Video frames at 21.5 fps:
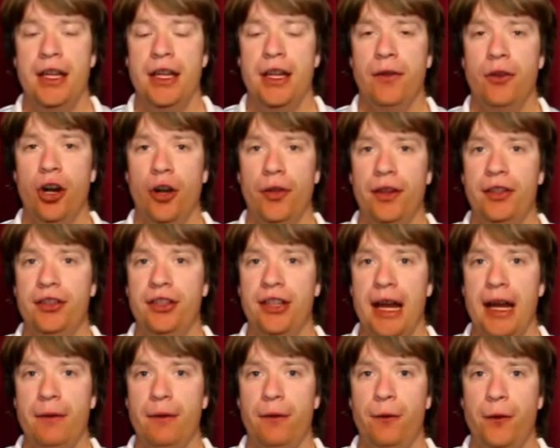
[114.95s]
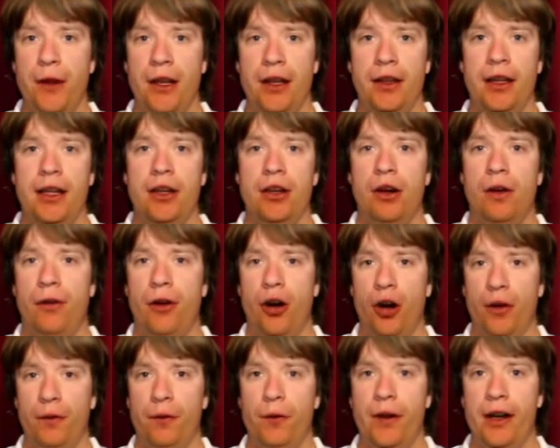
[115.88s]
You've got the same feeling of
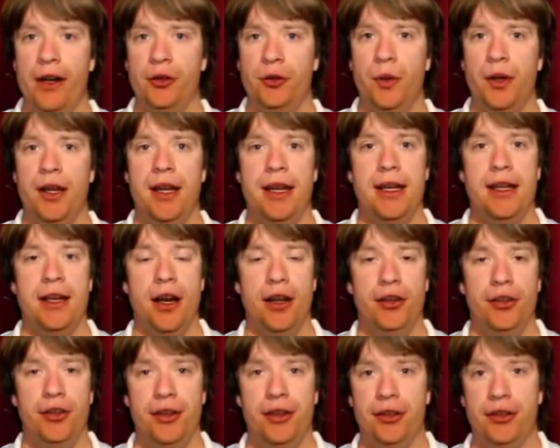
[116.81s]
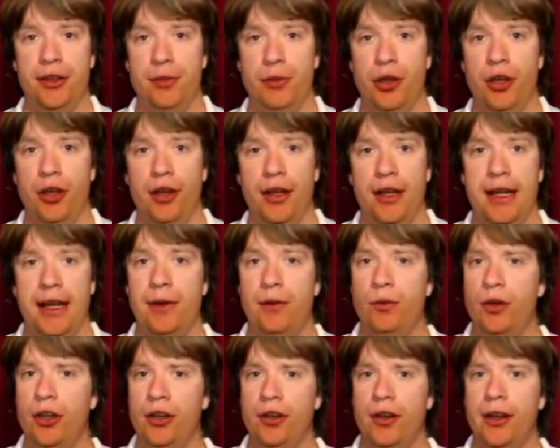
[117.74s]
Hot Fuzz, where he goes to this community, he
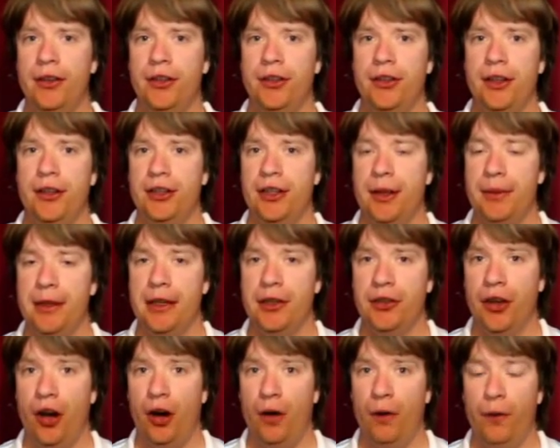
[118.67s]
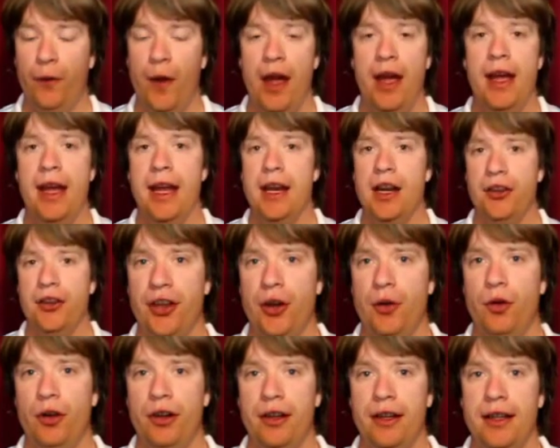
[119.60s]
realises that something is off, he
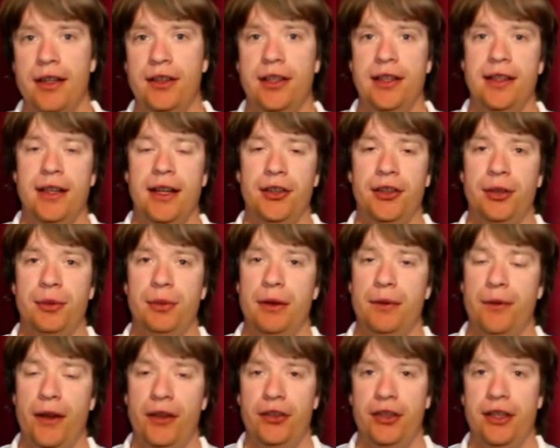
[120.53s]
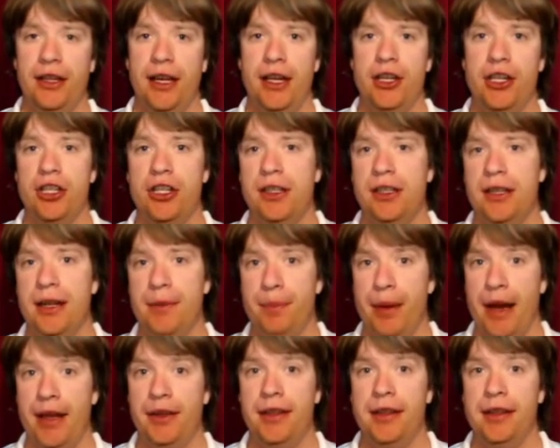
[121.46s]
know what it is, he does some investigation and then
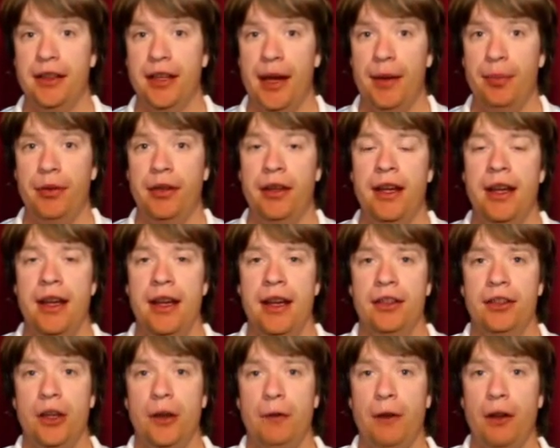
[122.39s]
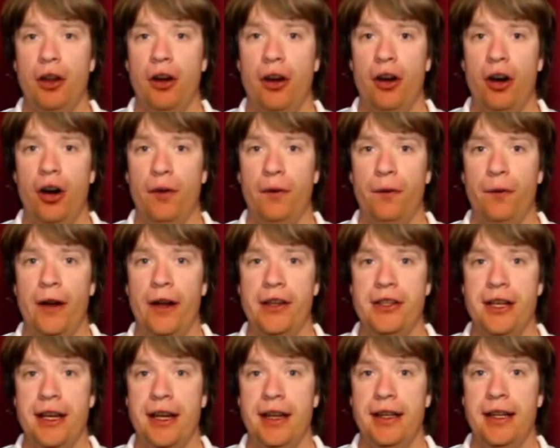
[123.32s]
bad things happen. So if you like Hot
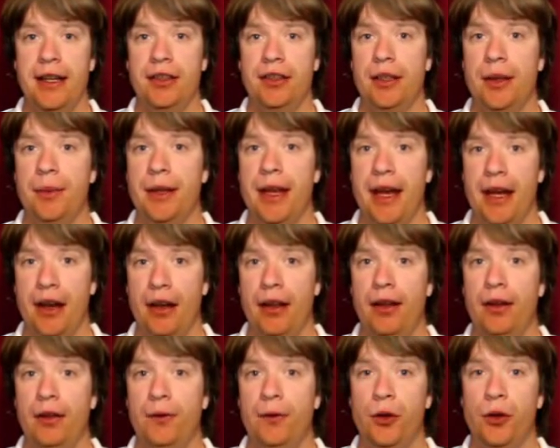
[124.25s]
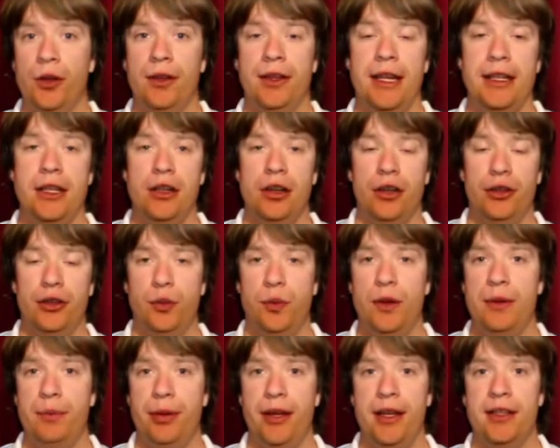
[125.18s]
Fuzz, you're going to get something out of Hellfjord. And then you've got
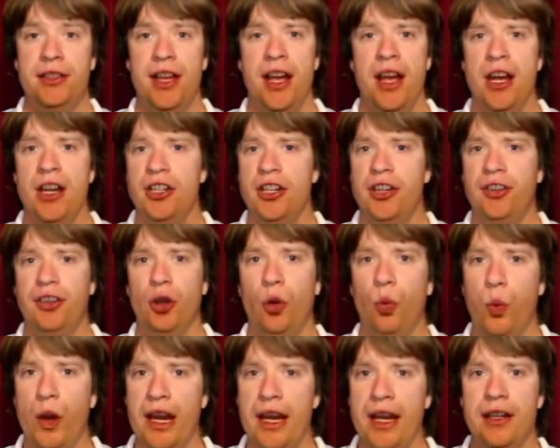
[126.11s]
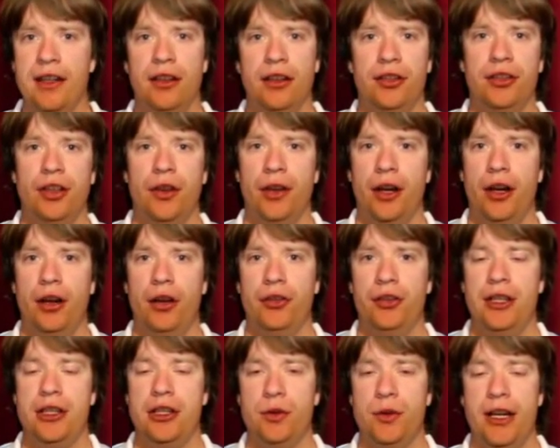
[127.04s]
Twin Peaks, just the weirdness of the whole
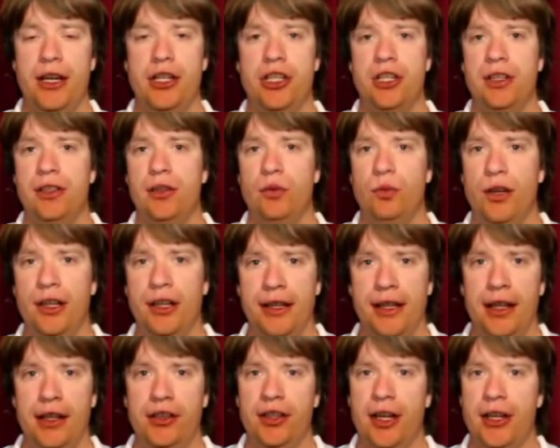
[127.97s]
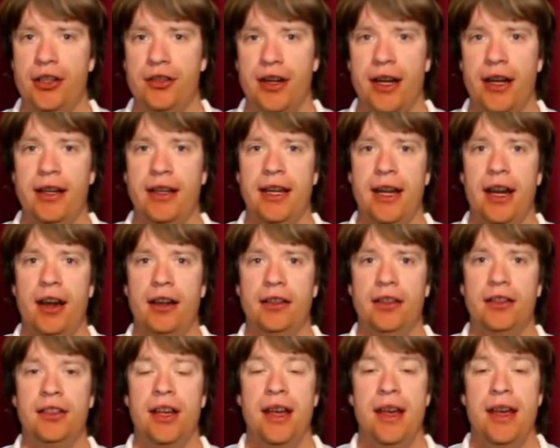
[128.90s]
situation, the really exaggerated
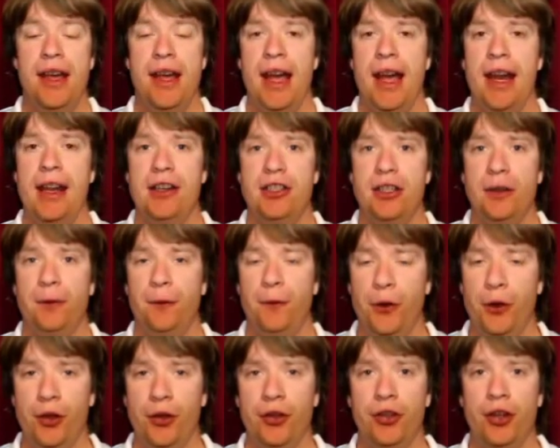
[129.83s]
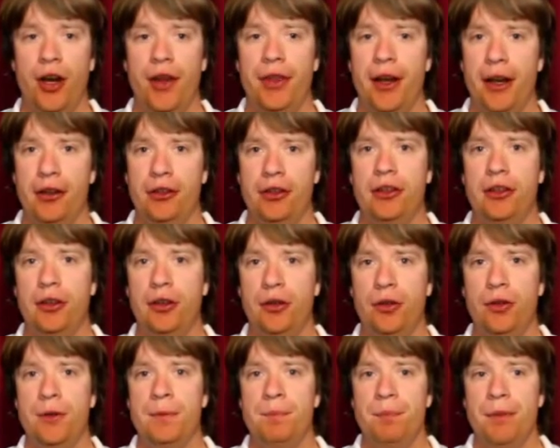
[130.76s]
characters, and it just feels like those
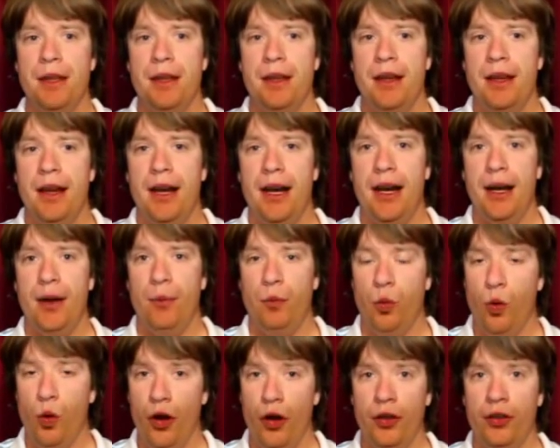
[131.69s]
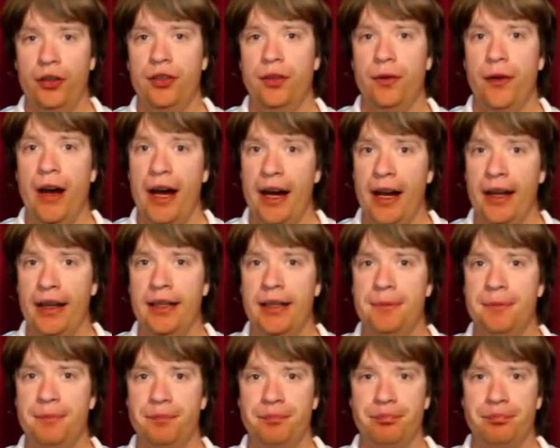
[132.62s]
two works of art,